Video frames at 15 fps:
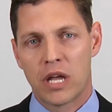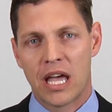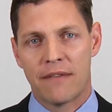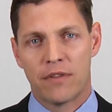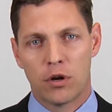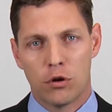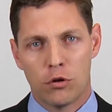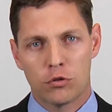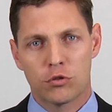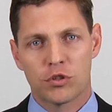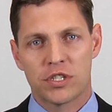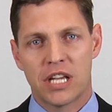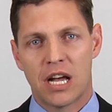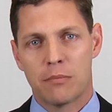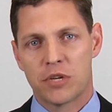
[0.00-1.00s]
have an
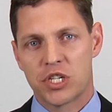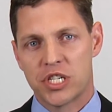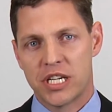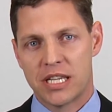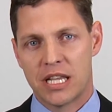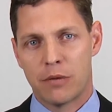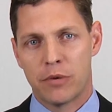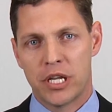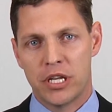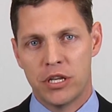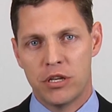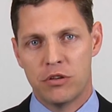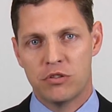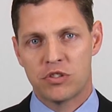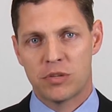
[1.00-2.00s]
ultrasound machine that we
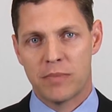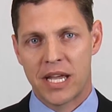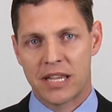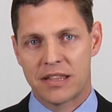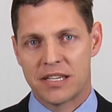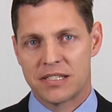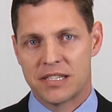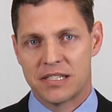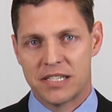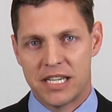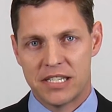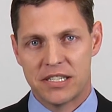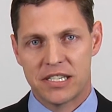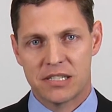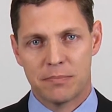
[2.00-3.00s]
use to make this as
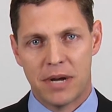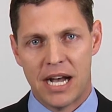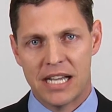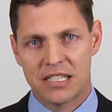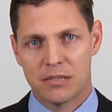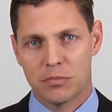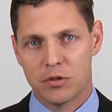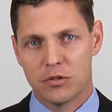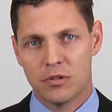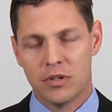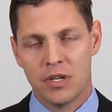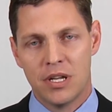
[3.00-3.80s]
easy as possible.